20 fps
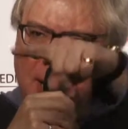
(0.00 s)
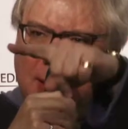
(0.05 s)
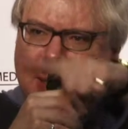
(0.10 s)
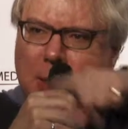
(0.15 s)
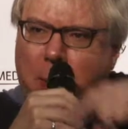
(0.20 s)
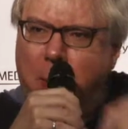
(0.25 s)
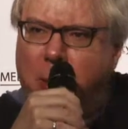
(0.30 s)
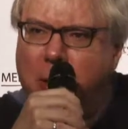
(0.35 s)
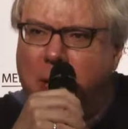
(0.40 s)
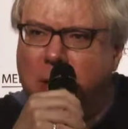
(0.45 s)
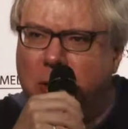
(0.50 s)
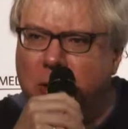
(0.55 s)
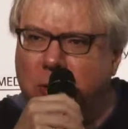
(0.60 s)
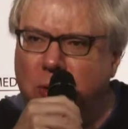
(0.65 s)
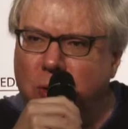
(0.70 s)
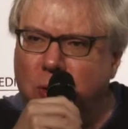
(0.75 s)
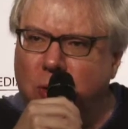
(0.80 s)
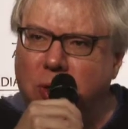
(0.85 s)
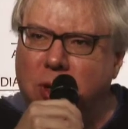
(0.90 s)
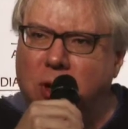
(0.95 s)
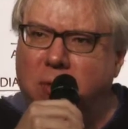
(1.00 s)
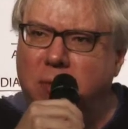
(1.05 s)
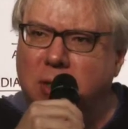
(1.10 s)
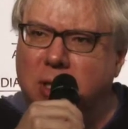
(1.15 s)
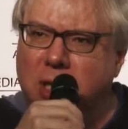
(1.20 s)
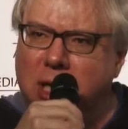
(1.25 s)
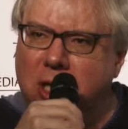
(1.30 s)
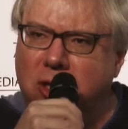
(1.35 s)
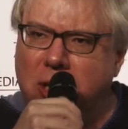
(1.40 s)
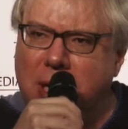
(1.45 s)
something to the
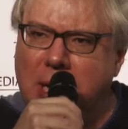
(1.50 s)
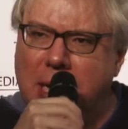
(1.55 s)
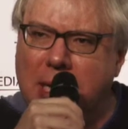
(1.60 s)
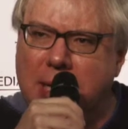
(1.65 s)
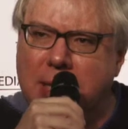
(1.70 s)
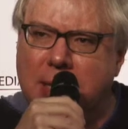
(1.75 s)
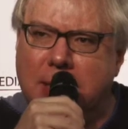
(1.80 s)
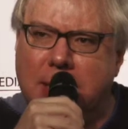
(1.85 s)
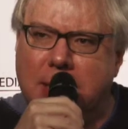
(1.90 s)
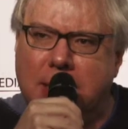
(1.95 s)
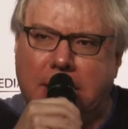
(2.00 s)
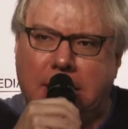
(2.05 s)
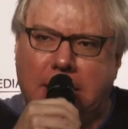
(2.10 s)
conversation later.